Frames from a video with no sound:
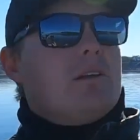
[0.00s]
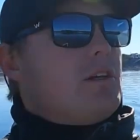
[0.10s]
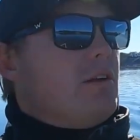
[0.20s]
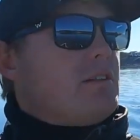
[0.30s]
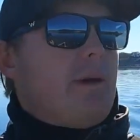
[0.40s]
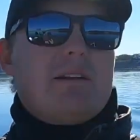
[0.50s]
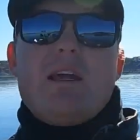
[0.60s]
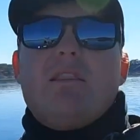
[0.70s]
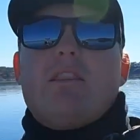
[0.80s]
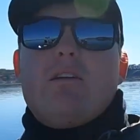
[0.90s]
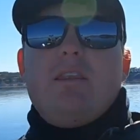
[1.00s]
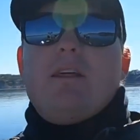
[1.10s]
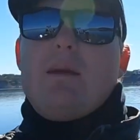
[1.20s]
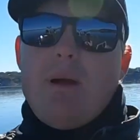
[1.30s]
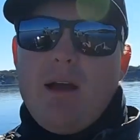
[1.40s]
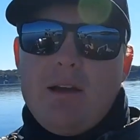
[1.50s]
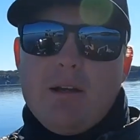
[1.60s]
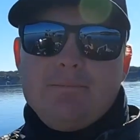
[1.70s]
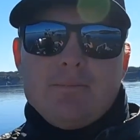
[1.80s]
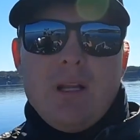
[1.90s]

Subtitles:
So it's about 10:30 that I'm out here,